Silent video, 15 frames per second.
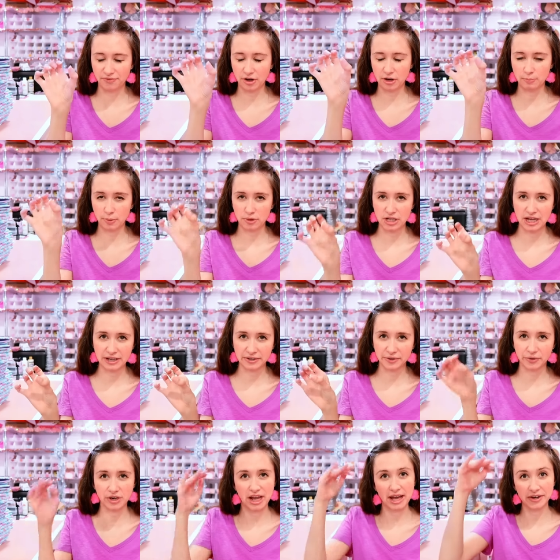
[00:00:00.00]
very
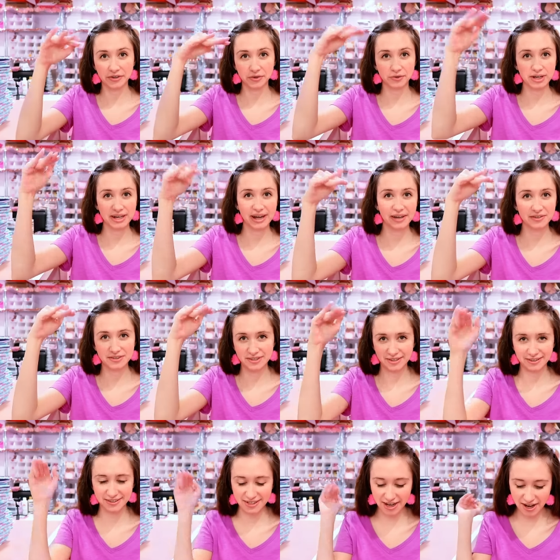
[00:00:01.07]
botanical and it had a greenhouse
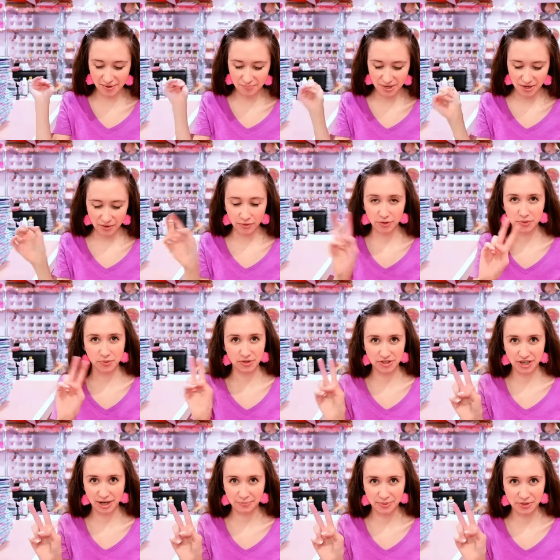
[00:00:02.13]
on the top. Those were the
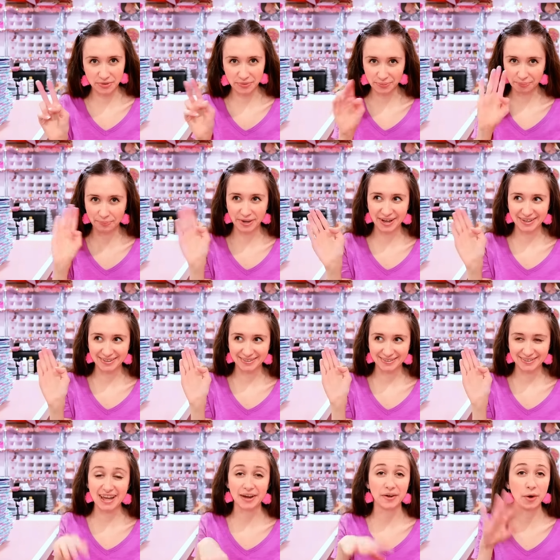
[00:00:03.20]
top two, but
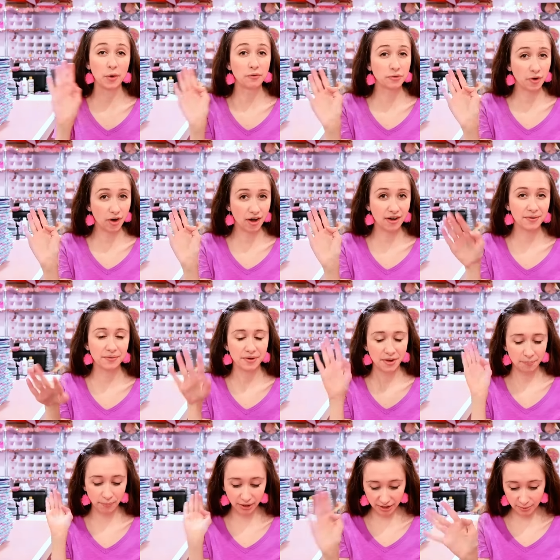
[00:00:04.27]
yeah, overall,
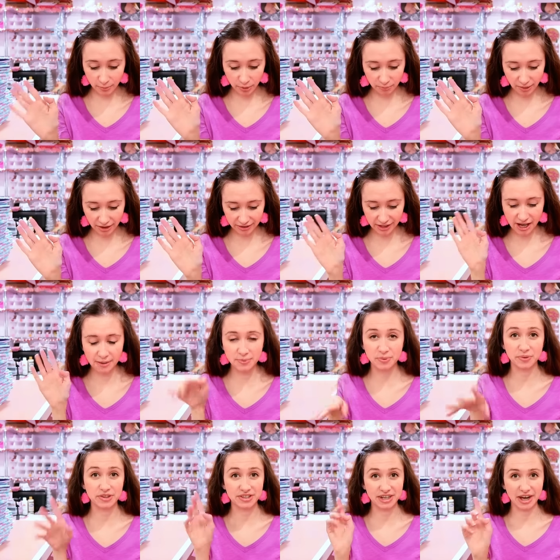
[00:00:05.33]
monthly bookmark clubs
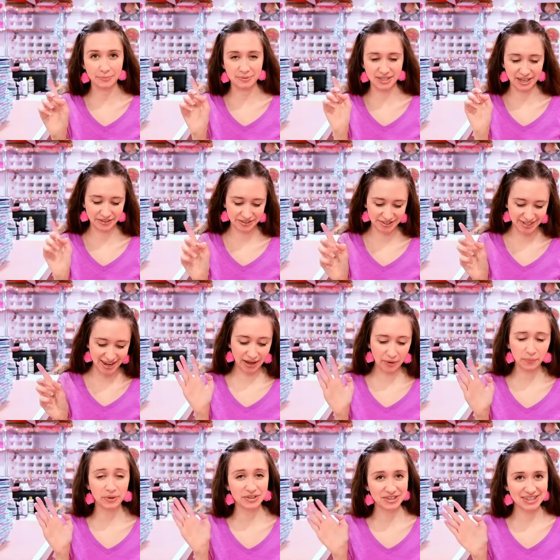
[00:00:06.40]
were the top sellers. I
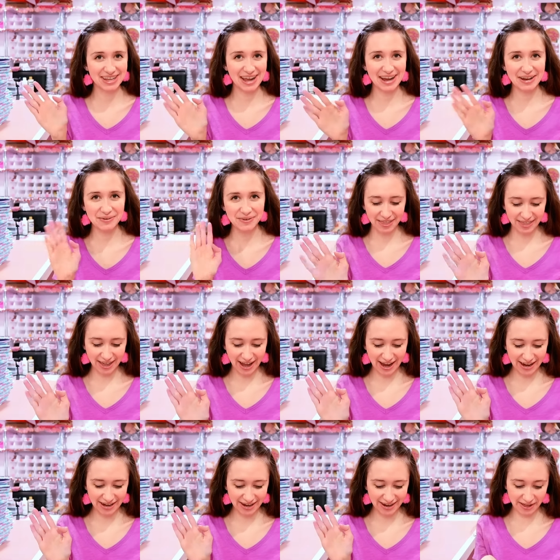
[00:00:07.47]
will say
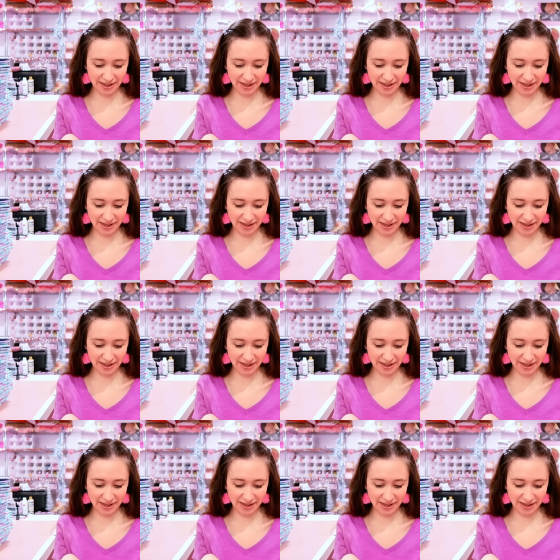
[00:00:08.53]
that,